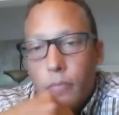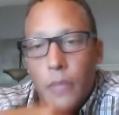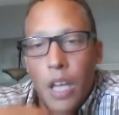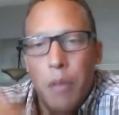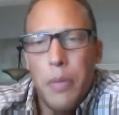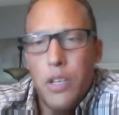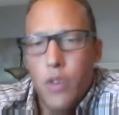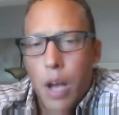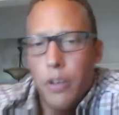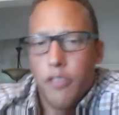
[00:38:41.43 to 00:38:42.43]
going to be
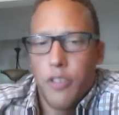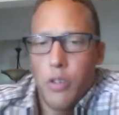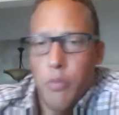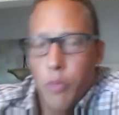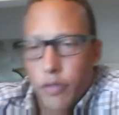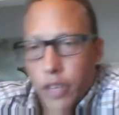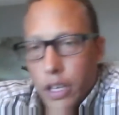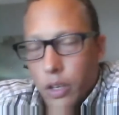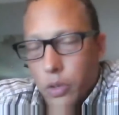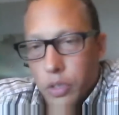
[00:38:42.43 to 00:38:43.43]
dropping a few more
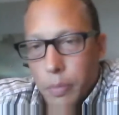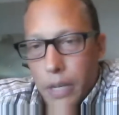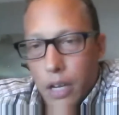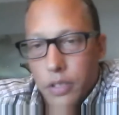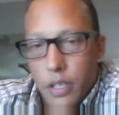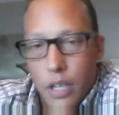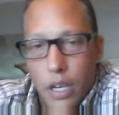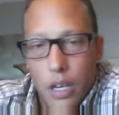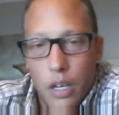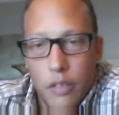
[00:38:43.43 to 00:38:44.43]
videos about
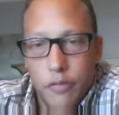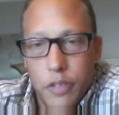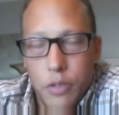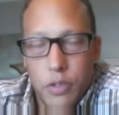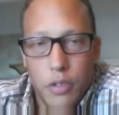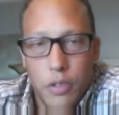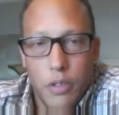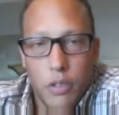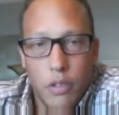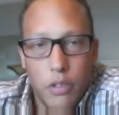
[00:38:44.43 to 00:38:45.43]

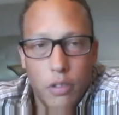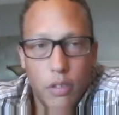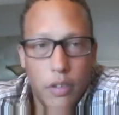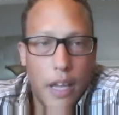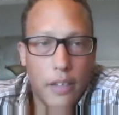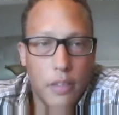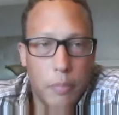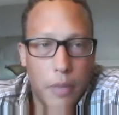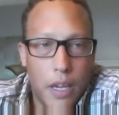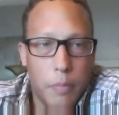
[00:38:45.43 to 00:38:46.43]

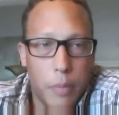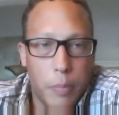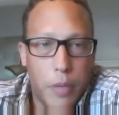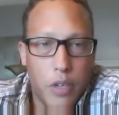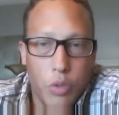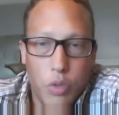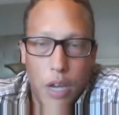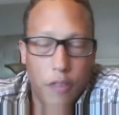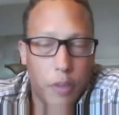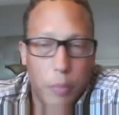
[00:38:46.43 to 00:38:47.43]
FutureNet, my perpetual
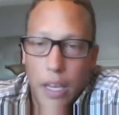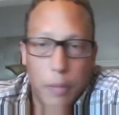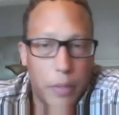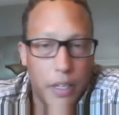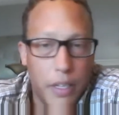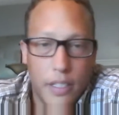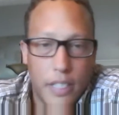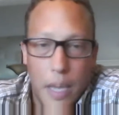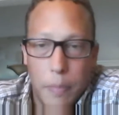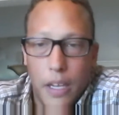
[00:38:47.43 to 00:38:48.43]
traffic plan, but it's the
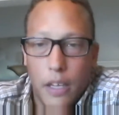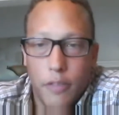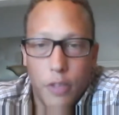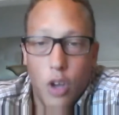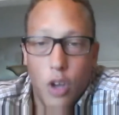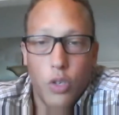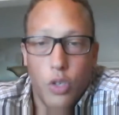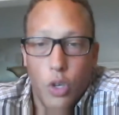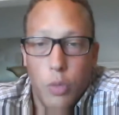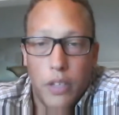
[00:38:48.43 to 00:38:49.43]
same thing. If you go on
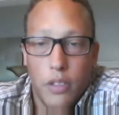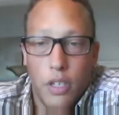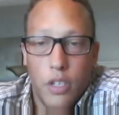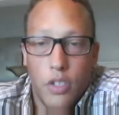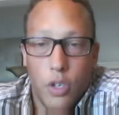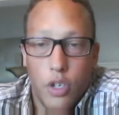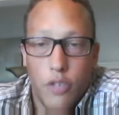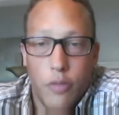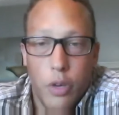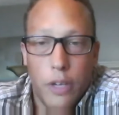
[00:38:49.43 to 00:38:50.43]
YouTube and
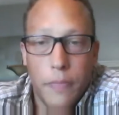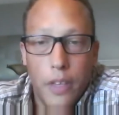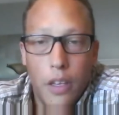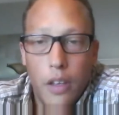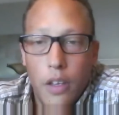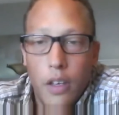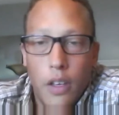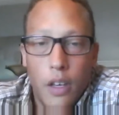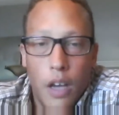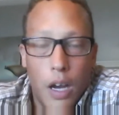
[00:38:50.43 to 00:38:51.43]
search for it,
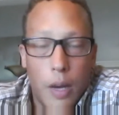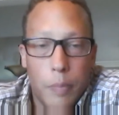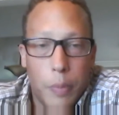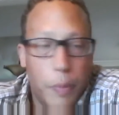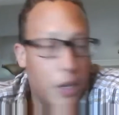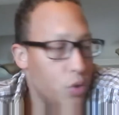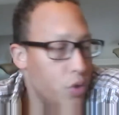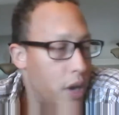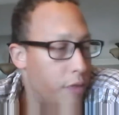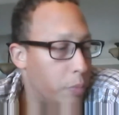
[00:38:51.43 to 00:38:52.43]
perpetual
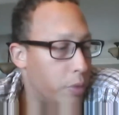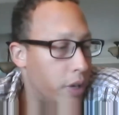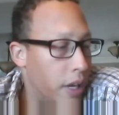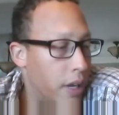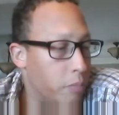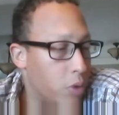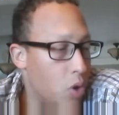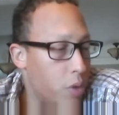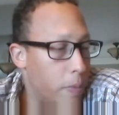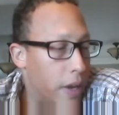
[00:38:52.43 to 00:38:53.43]
traffic plan,
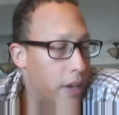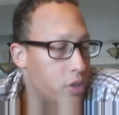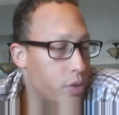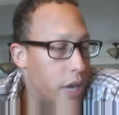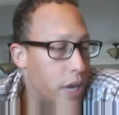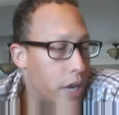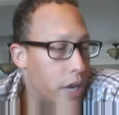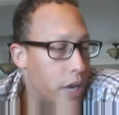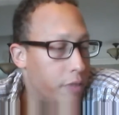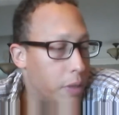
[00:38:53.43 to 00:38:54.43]
broke man's
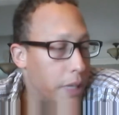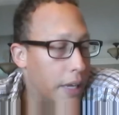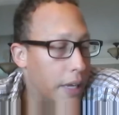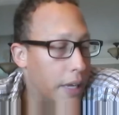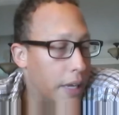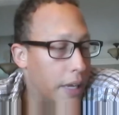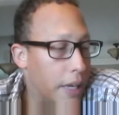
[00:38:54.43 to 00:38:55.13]
traffic plan.